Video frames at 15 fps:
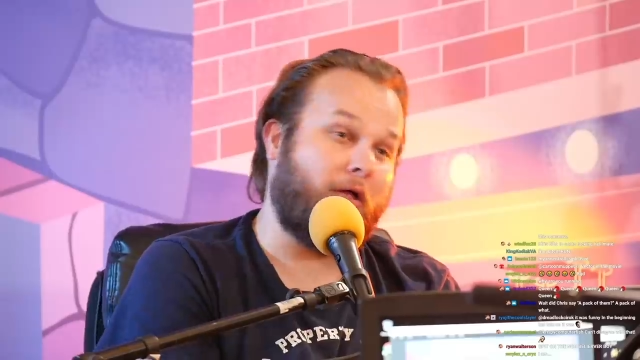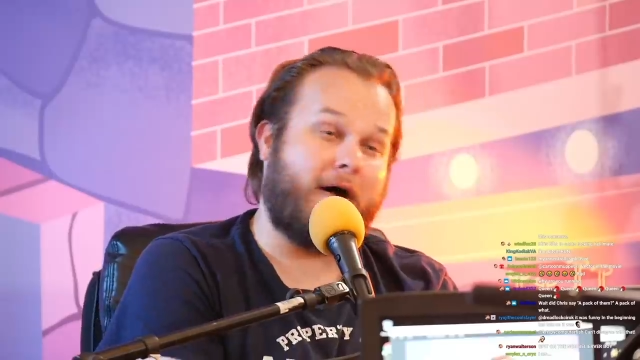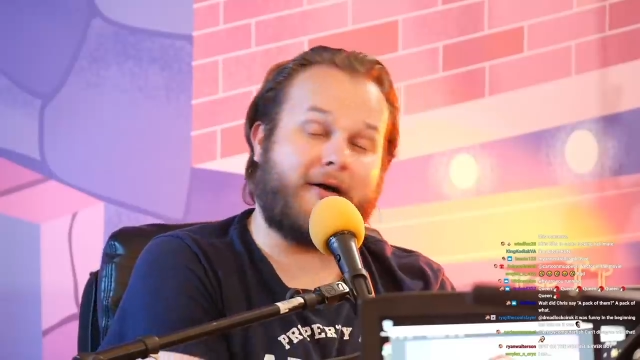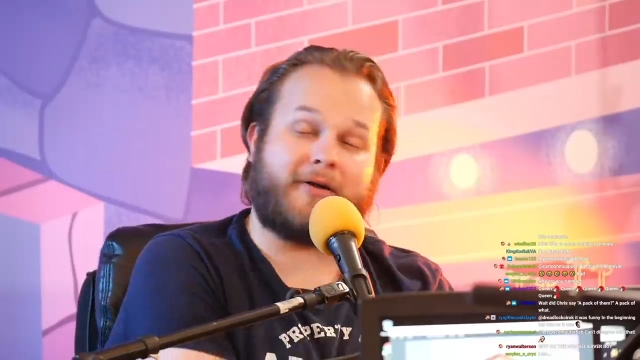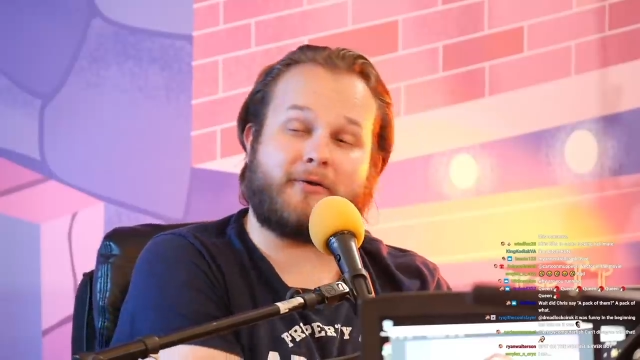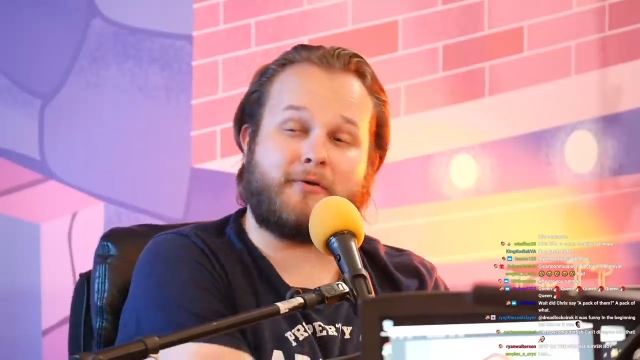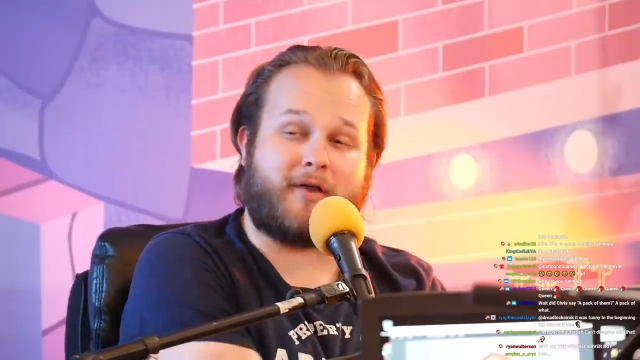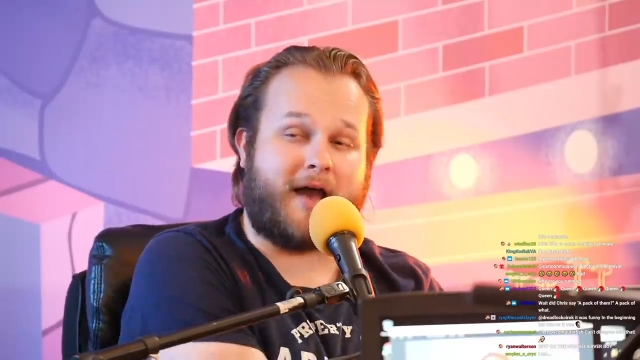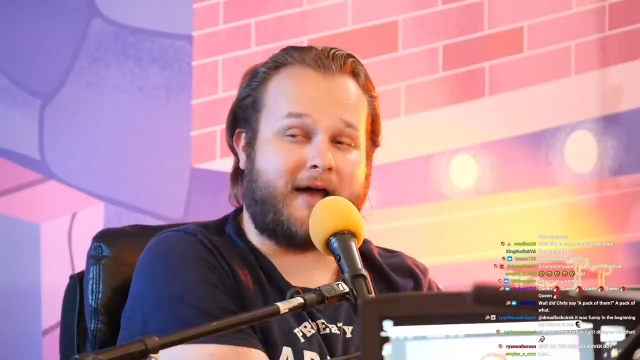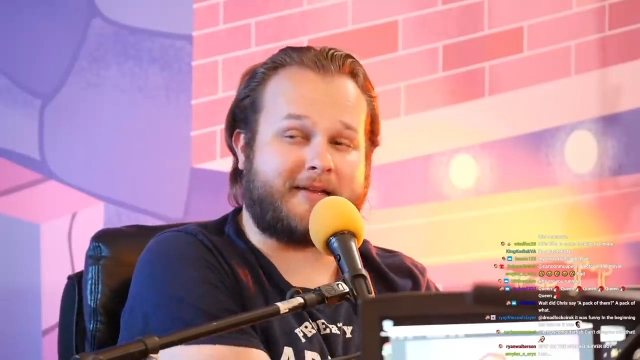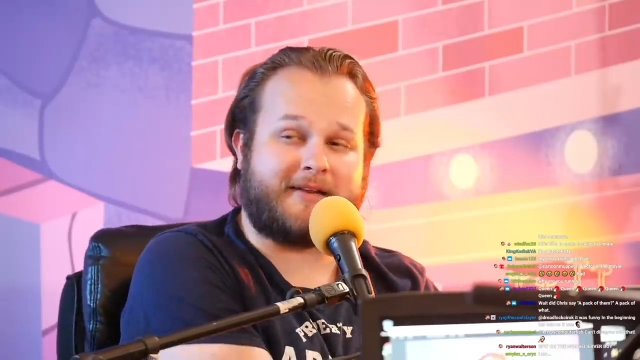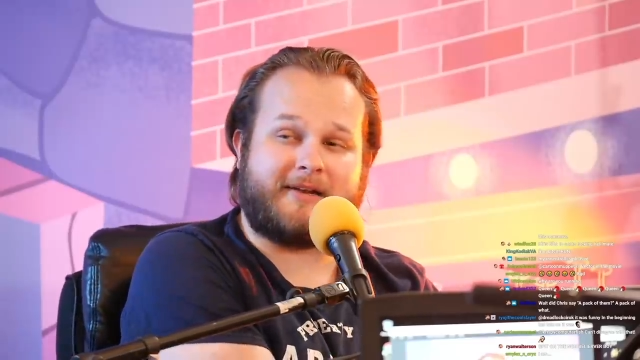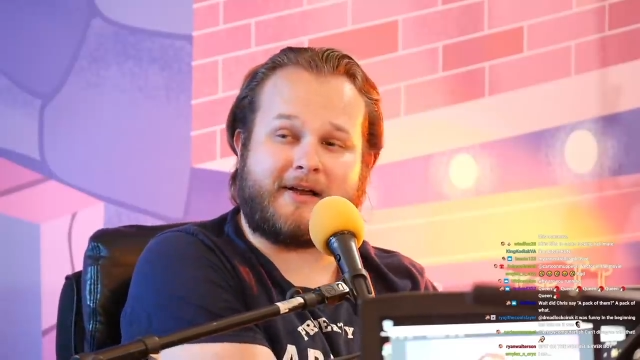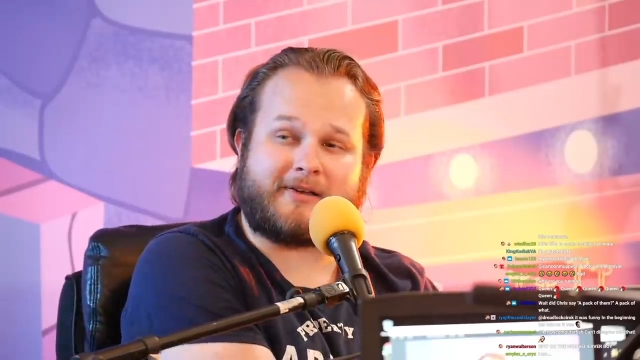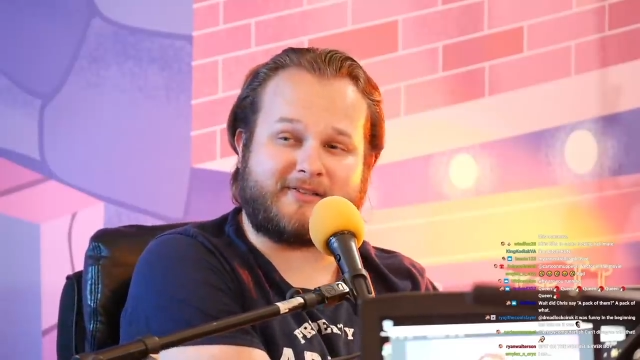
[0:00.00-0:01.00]
longer
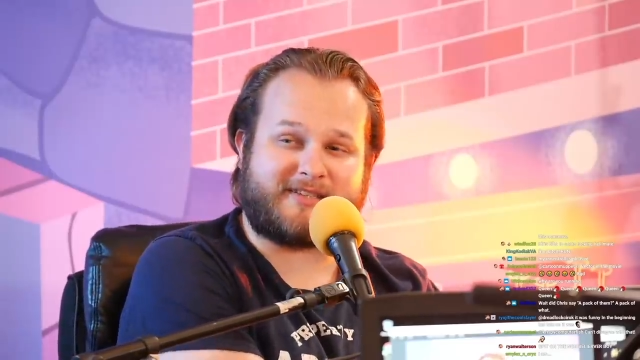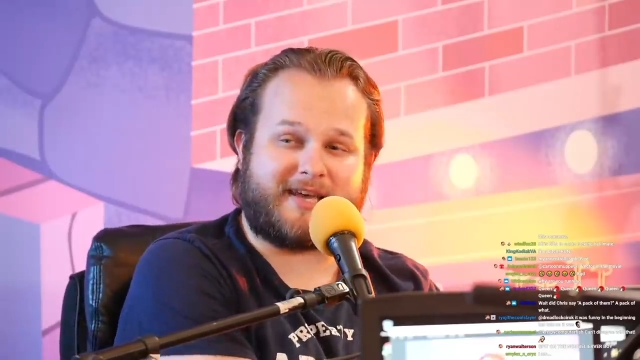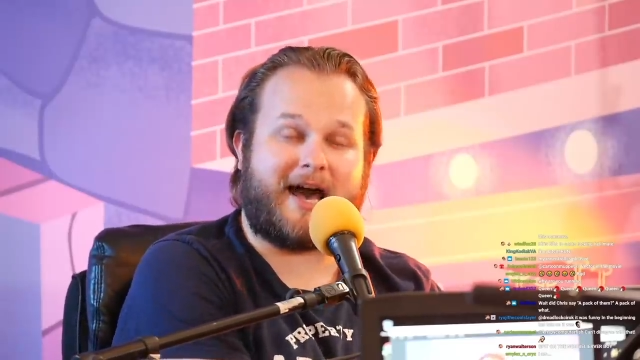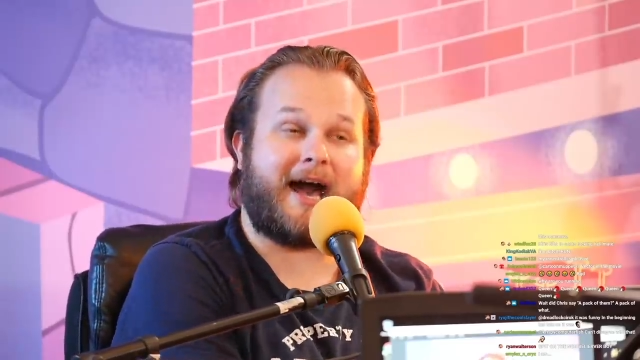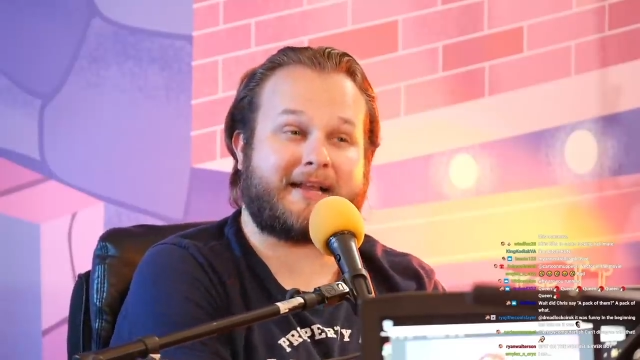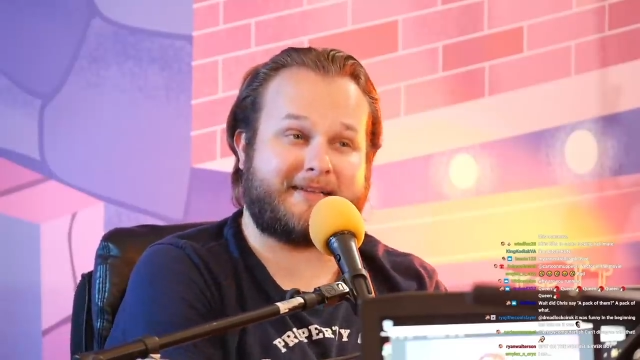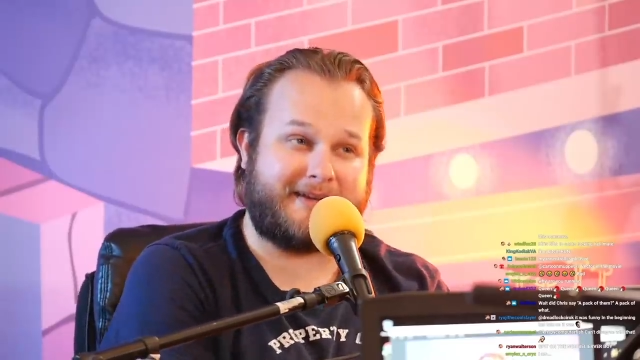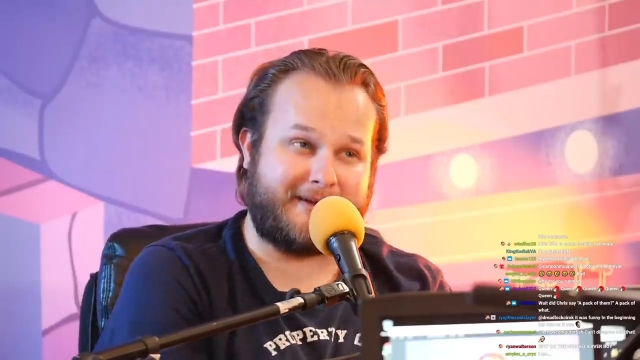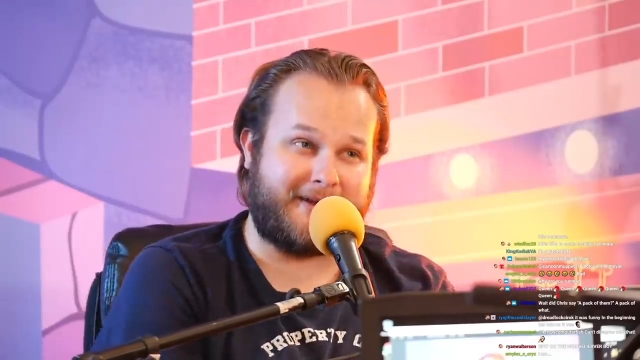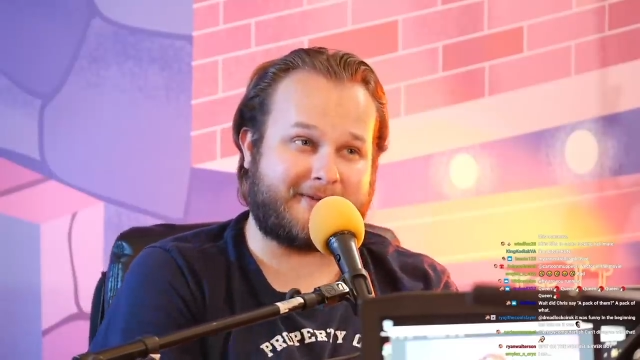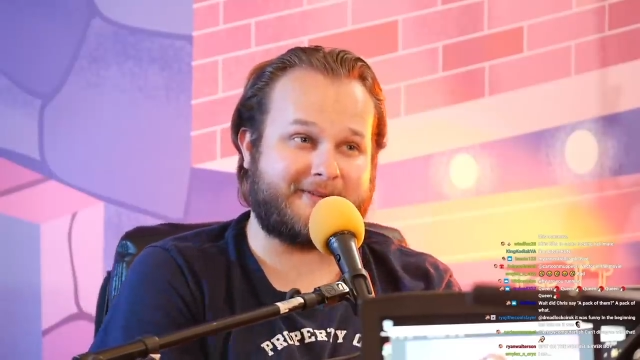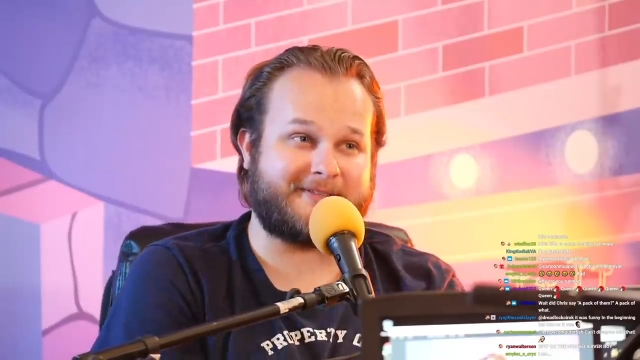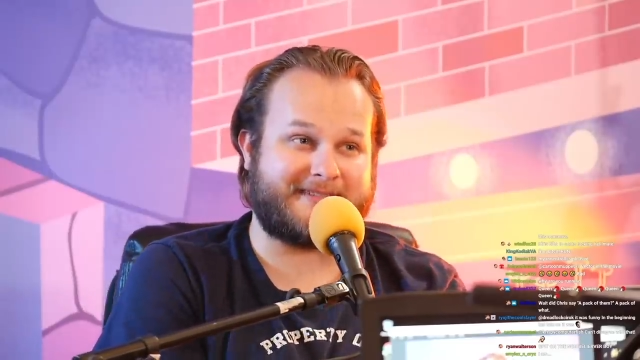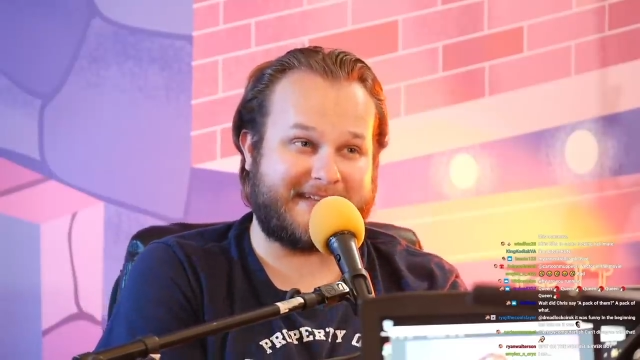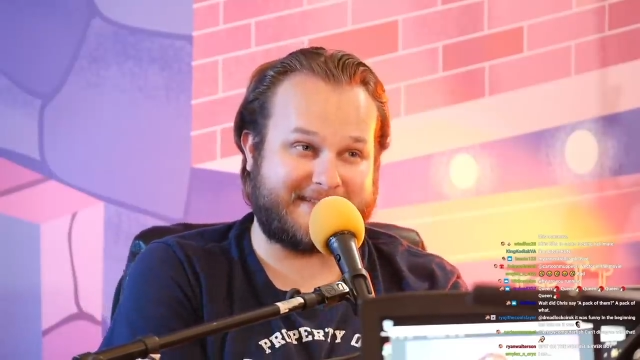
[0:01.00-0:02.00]
Uganda Knuckles, Cockney
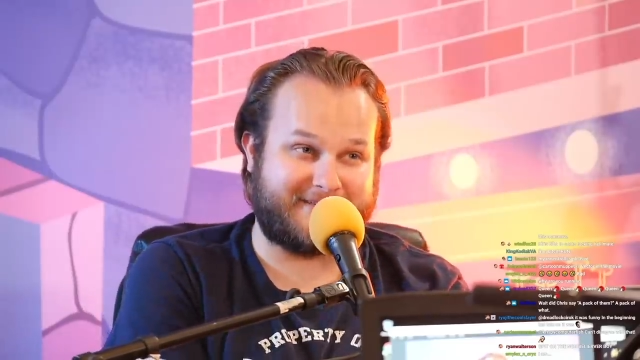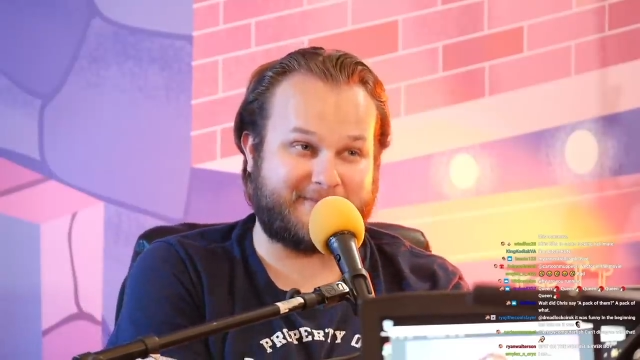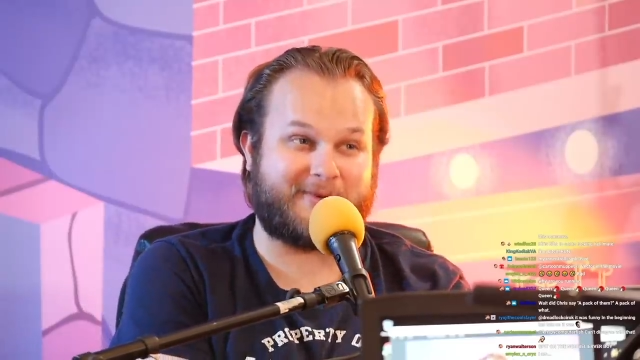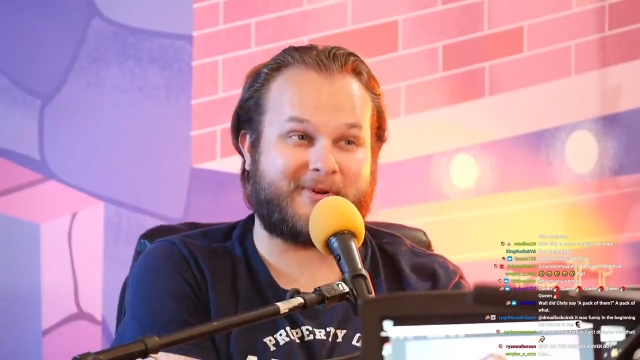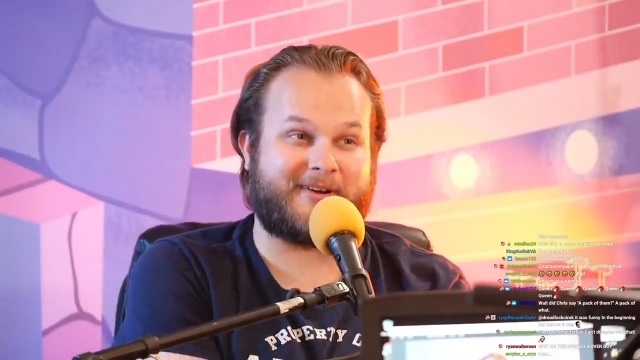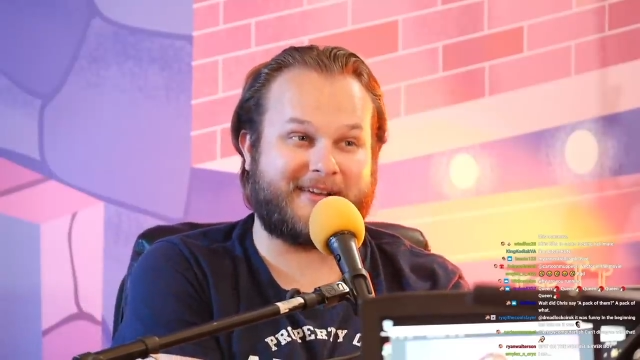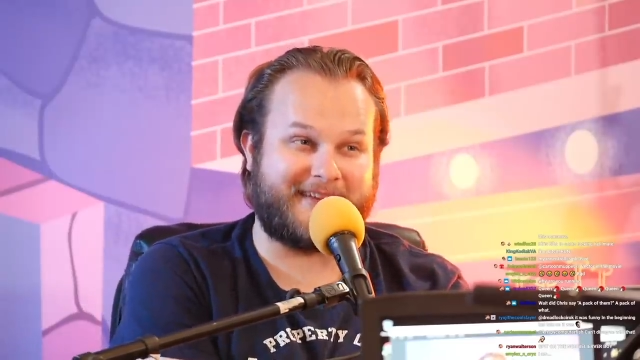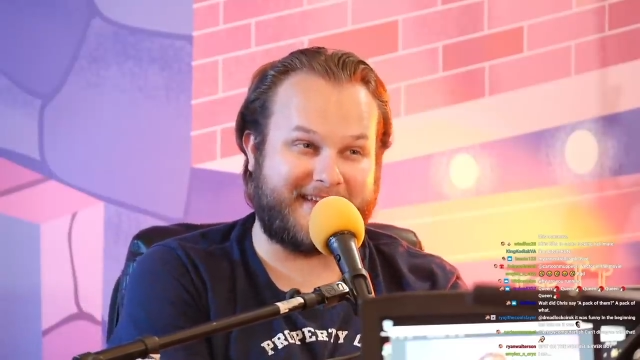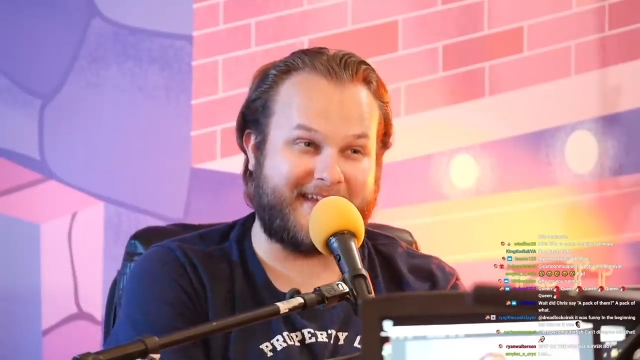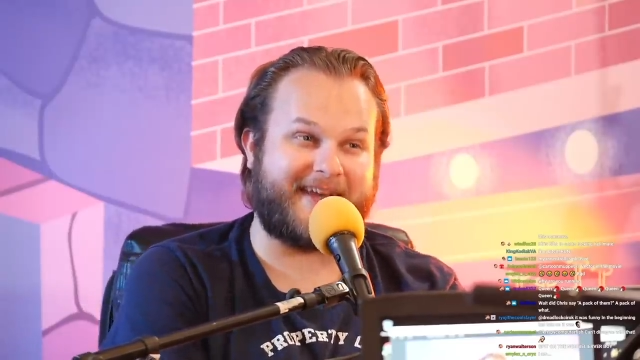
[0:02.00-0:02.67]
Knuckles. That's what we're going to